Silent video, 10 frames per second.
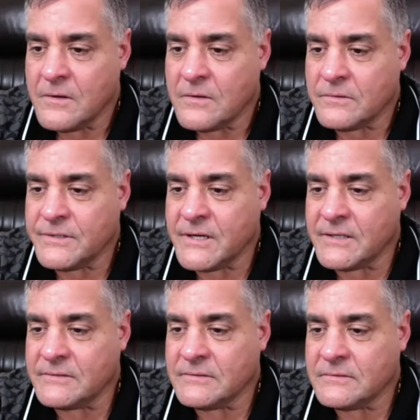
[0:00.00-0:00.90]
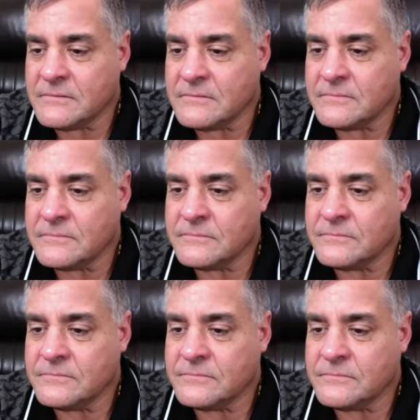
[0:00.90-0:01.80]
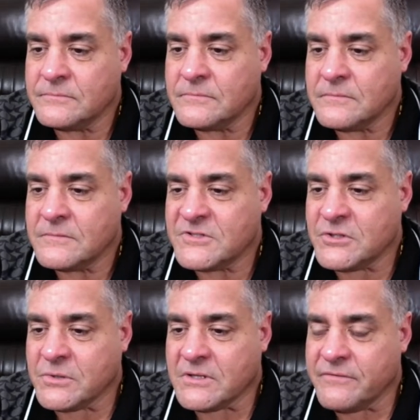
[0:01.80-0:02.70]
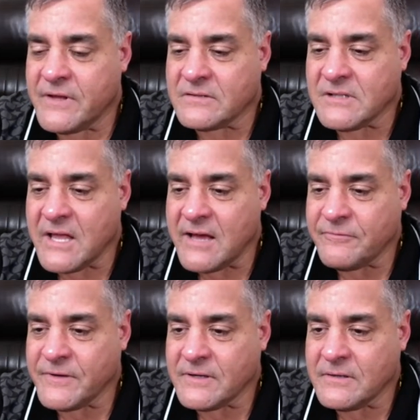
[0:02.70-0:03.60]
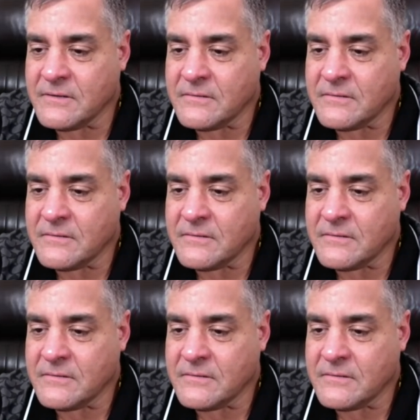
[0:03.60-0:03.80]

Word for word: hold on. Stuart Lavelle's laughing.